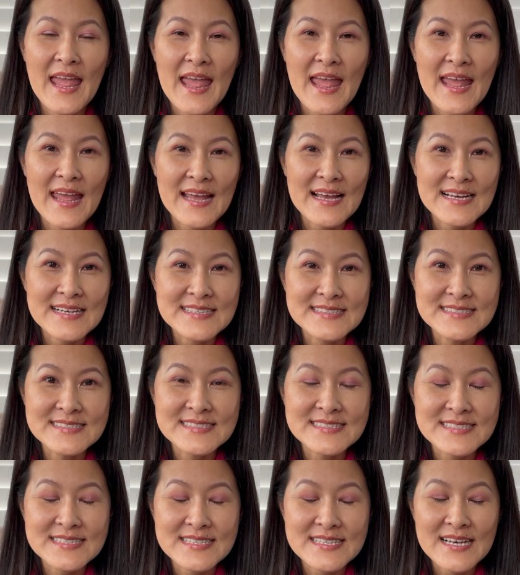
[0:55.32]
And
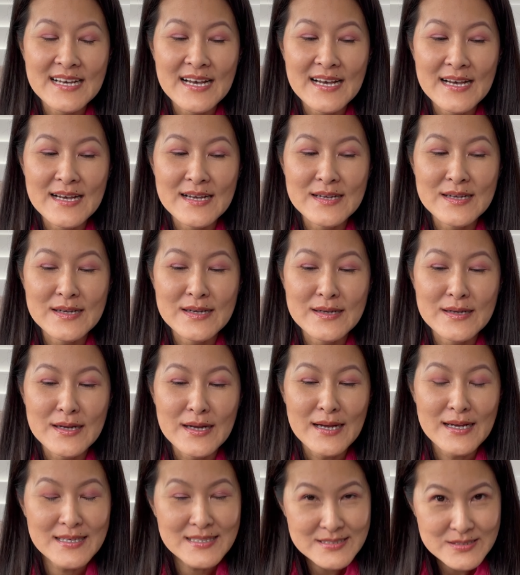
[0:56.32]

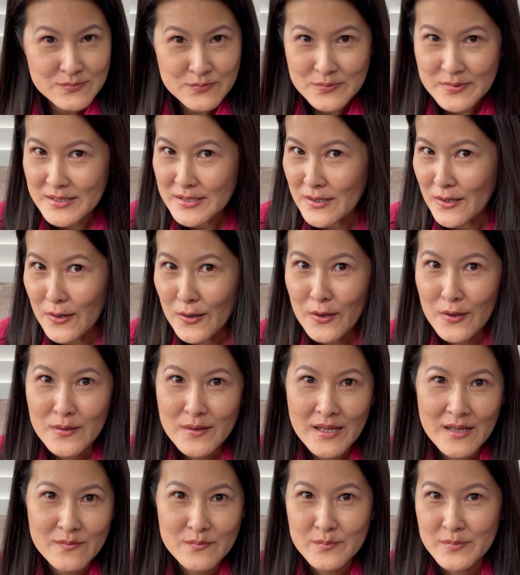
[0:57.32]
as we all
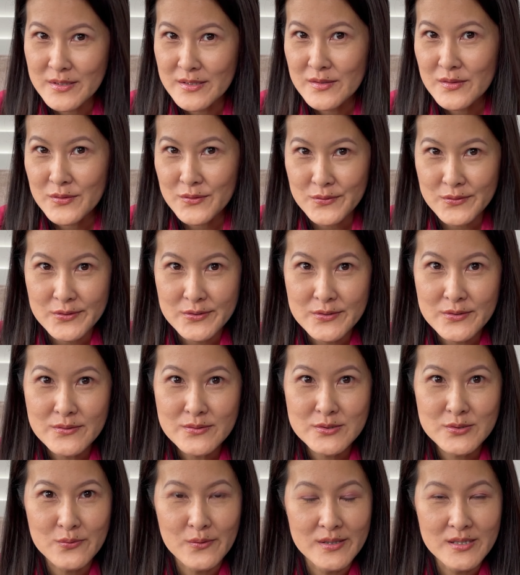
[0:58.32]
have been through
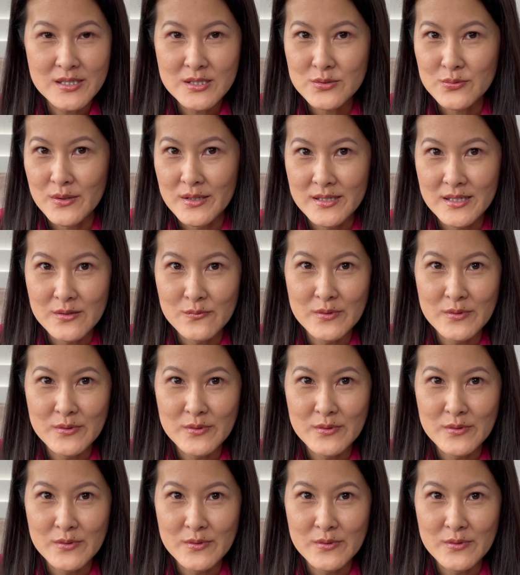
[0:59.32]
2020,